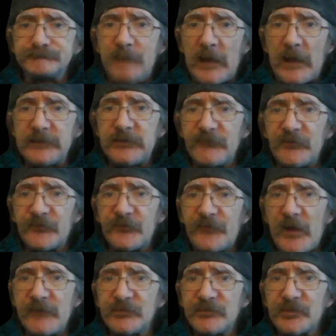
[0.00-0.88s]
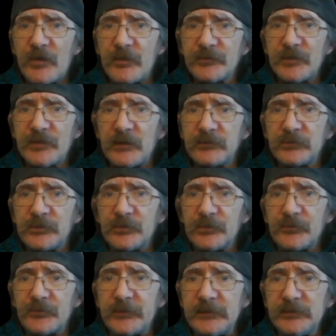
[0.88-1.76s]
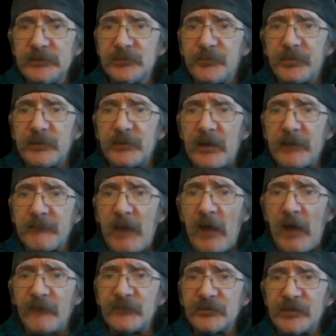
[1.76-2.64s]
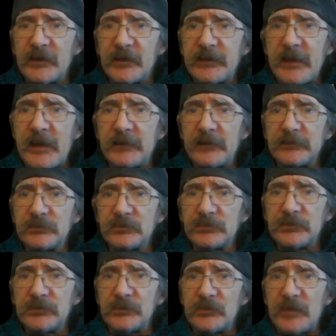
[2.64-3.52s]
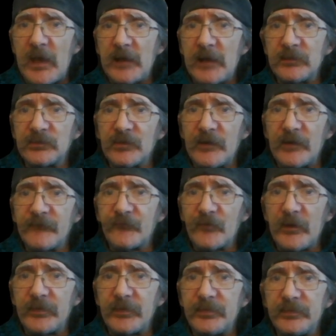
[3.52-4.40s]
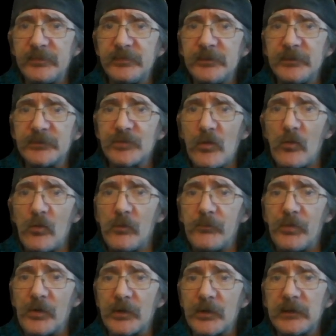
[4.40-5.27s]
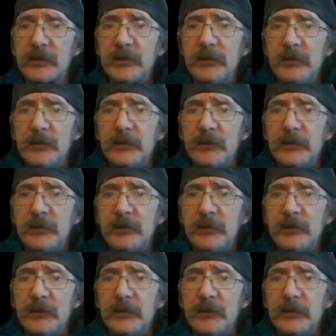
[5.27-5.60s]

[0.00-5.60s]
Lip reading: I'd give it 5 stars on Goodreads, but obviously I can't do that until I've read this whole book.